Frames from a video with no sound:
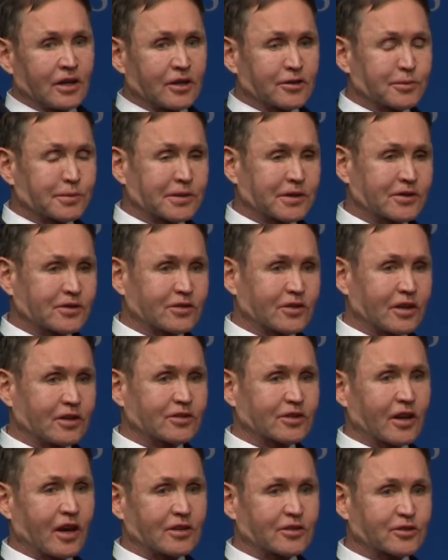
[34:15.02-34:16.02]
is because
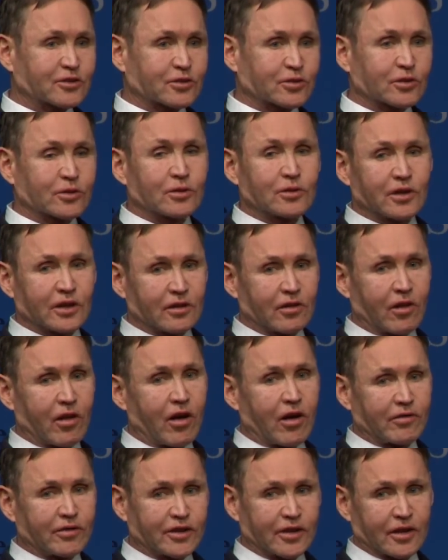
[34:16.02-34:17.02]
these guys truly
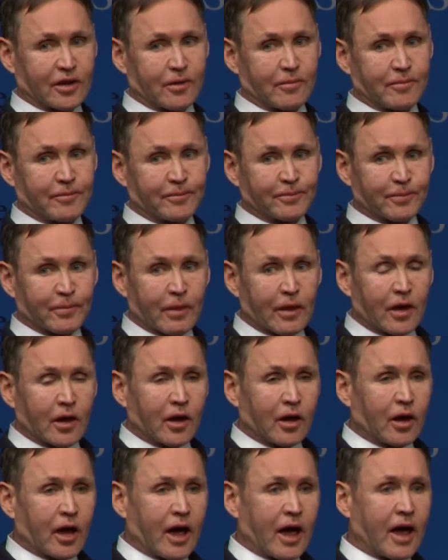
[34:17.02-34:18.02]
loved him.
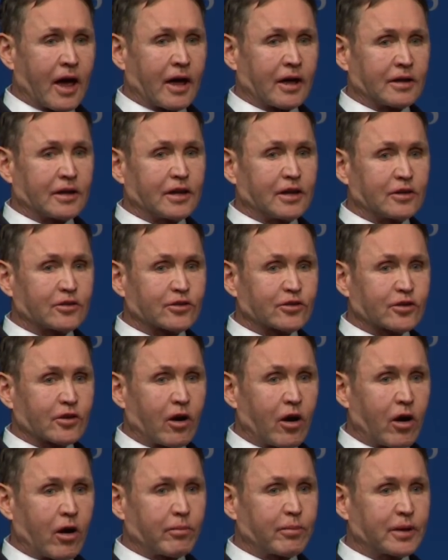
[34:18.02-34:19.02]
And he
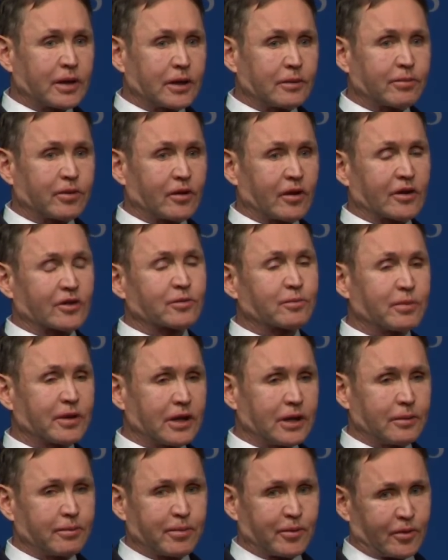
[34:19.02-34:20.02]
saw people as
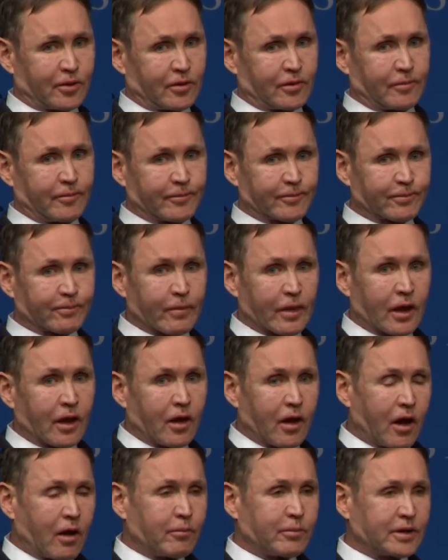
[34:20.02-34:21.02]
people
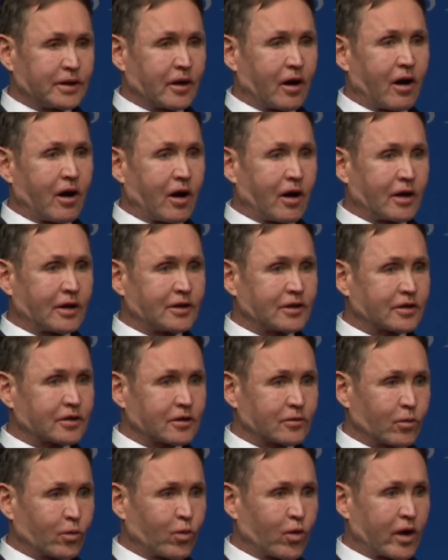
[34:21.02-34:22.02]
beyond
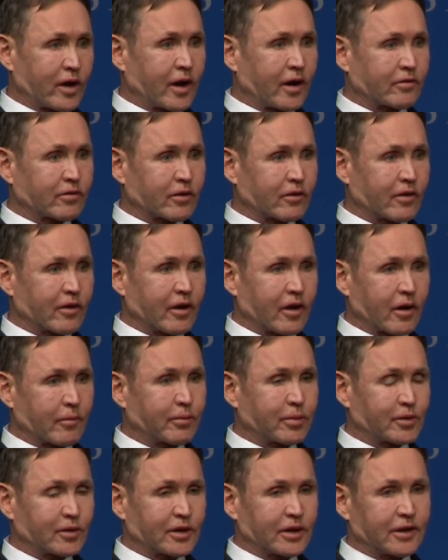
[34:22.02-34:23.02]
whatever their
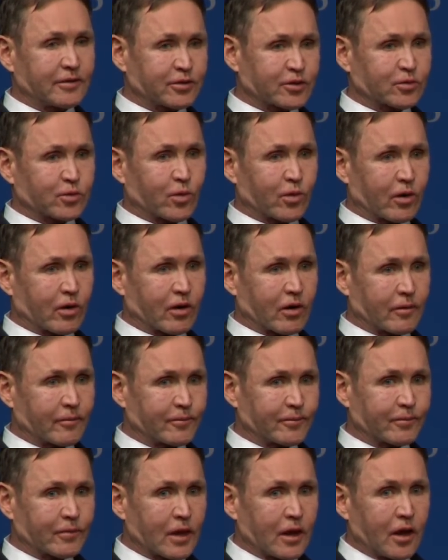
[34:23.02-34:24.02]
beliefs were,
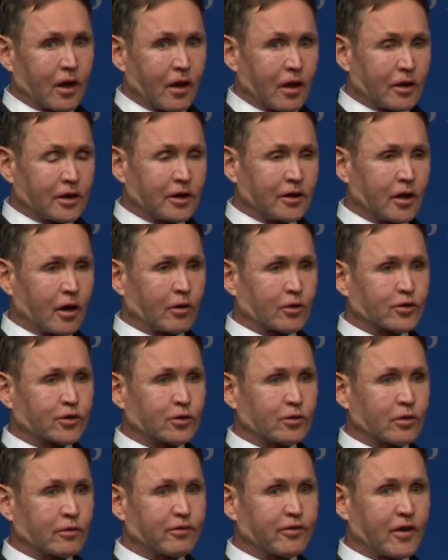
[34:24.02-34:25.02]
you know,
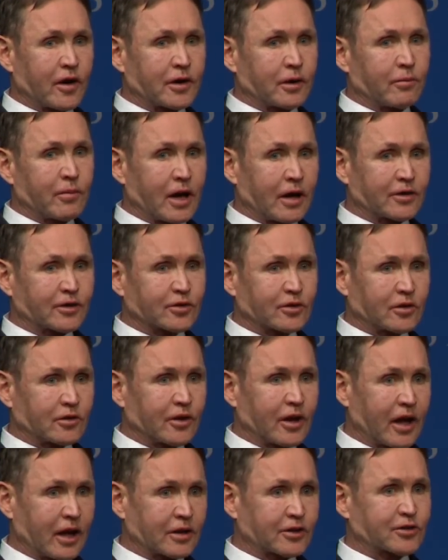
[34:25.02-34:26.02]
to the fundamental
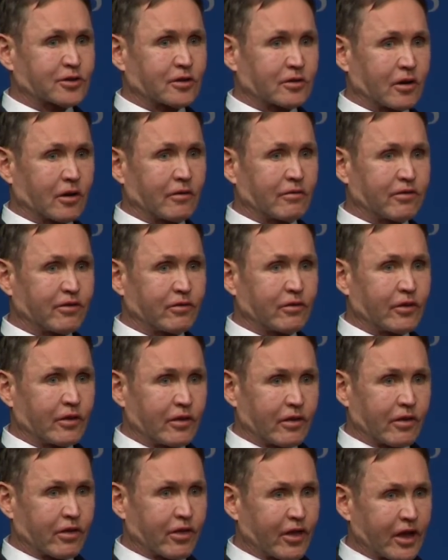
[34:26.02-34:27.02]
nature of
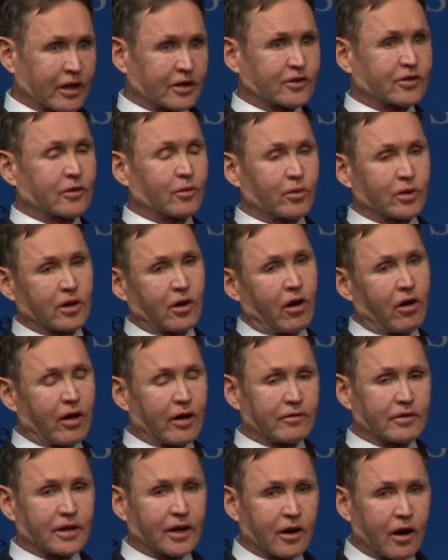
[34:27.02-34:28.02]
things that we all
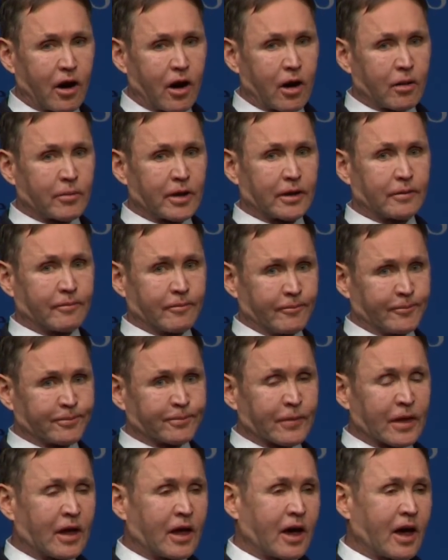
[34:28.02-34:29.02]
have in common.
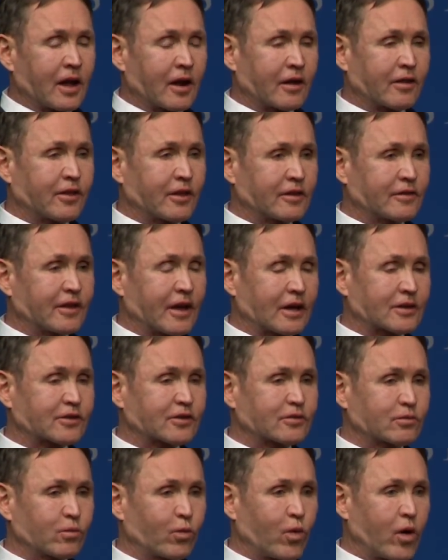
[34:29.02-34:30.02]
And I think
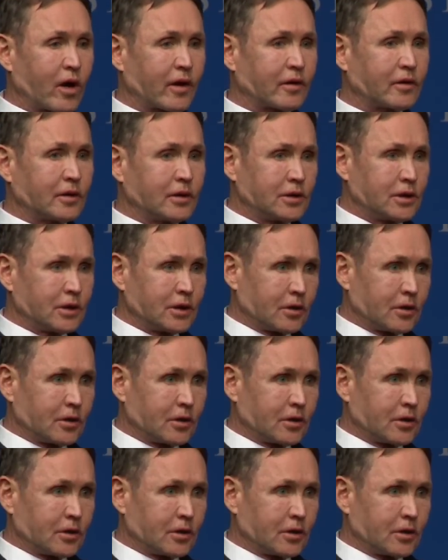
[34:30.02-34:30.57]
that's what,